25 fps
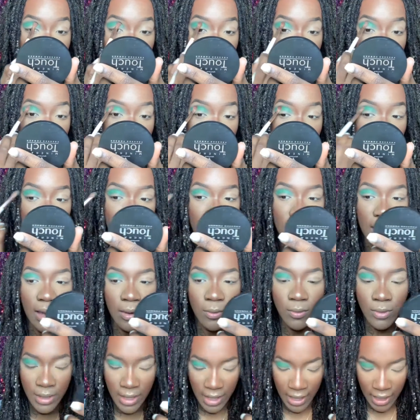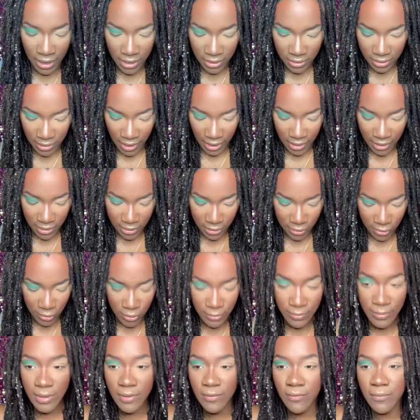Yeah, I wanna add like a little
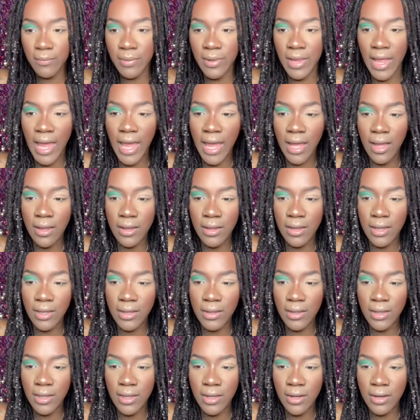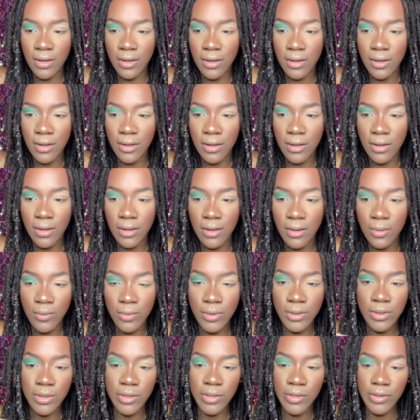bit of black in there with
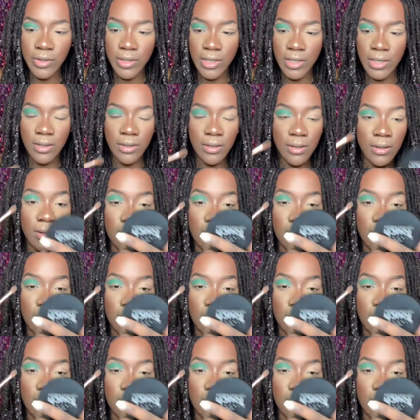the green,